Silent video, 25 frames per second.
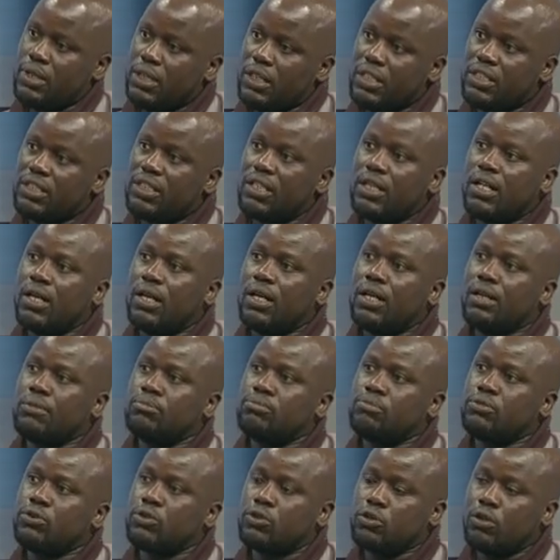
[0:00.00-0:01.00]
It's a
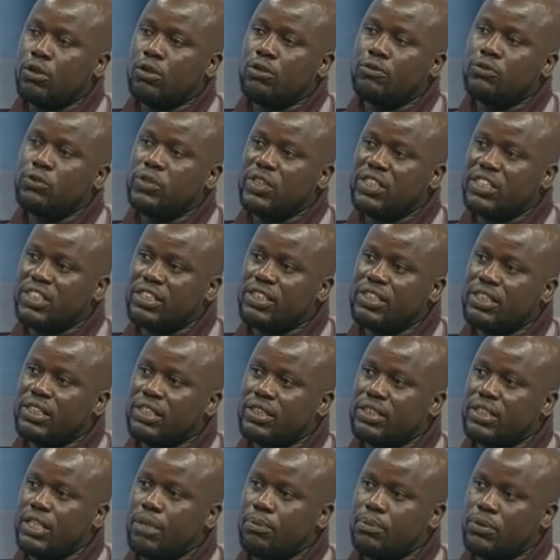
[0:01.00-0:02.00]
total of
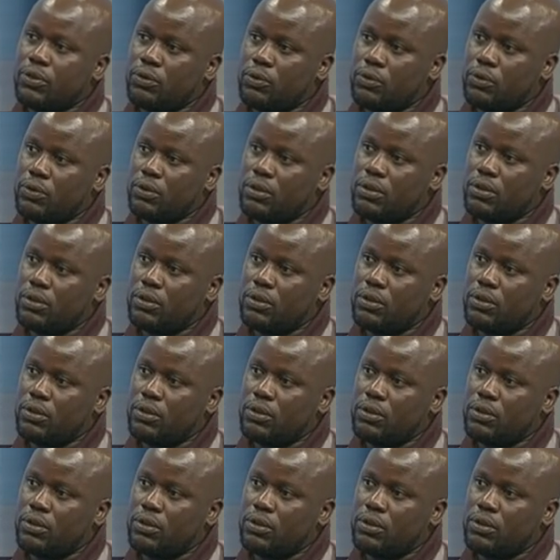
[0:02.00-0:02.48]
26 episodes.